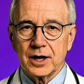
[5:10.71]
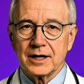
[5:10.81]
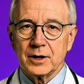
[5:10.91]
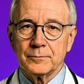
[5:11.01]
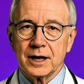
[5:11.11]

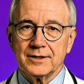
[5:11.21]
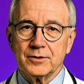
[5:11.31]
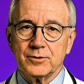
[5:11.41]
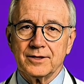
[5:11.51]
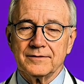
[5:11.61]
lower
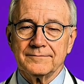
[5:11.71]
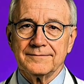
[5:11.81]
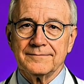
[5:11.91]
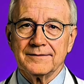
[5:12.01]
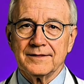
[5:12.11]

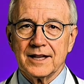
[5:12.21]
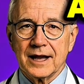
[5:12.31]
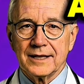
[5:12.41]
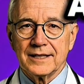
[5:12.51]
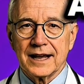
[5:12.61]
cortisol,
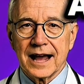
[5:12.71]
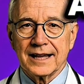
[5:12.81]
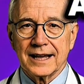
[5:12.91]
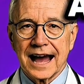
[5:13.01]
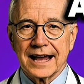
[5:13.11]
and
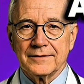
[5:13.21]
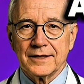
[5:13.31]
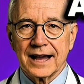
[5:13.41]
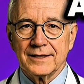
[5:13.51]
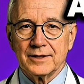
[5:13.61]
promote deeper,